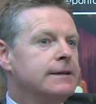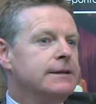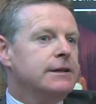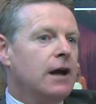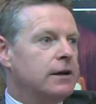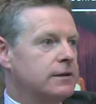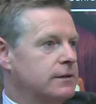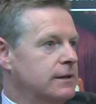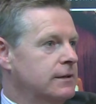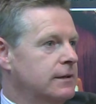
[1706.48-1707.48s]

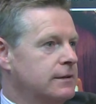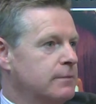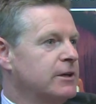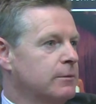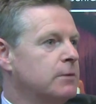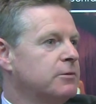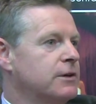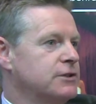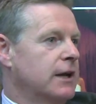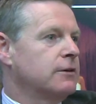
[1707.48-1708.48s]
be coming up
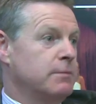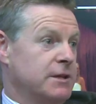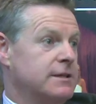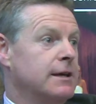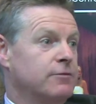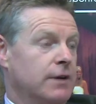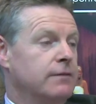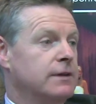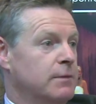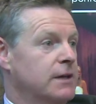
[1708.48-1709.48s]
around January. It'll be the same
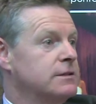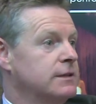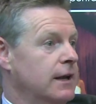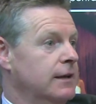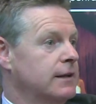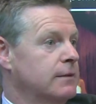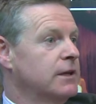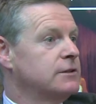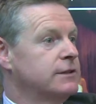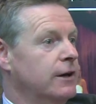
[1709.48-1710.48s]
5 that I
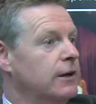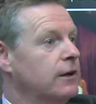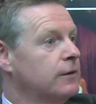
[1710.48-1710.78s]
mentioned earlier.